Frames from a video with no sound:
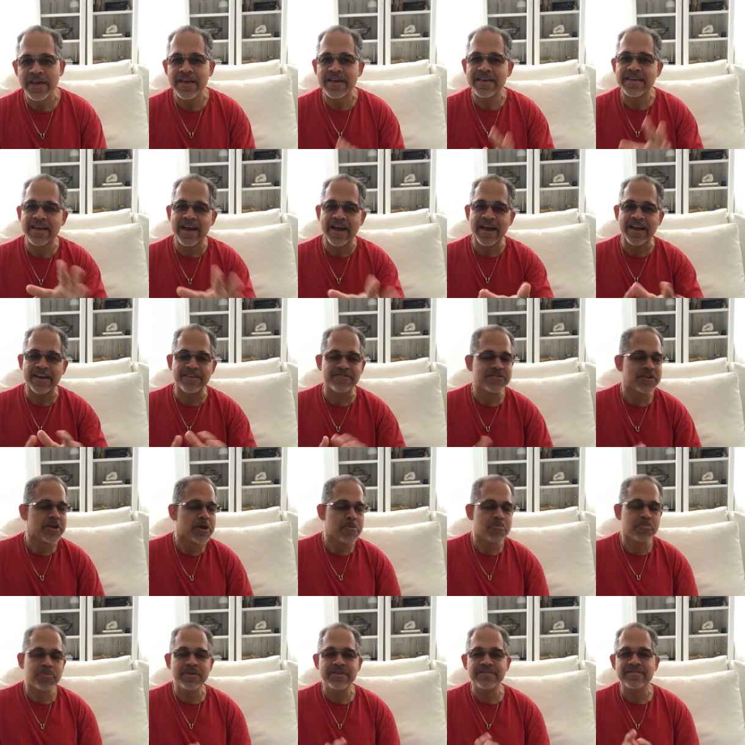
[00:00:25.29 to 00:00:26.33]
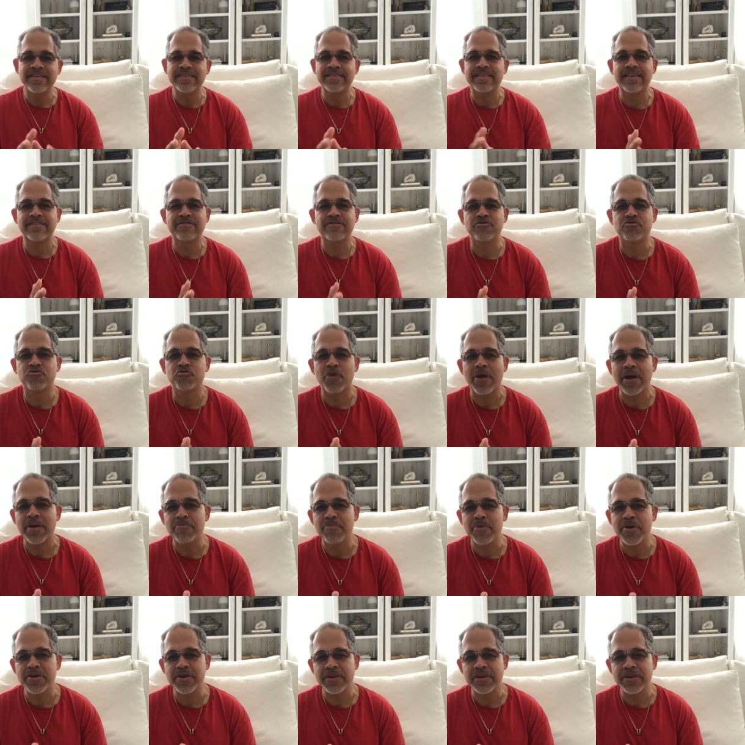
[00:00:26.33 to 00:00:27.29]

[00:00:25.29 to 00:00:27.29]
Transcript: Guys, please hit that subscribe button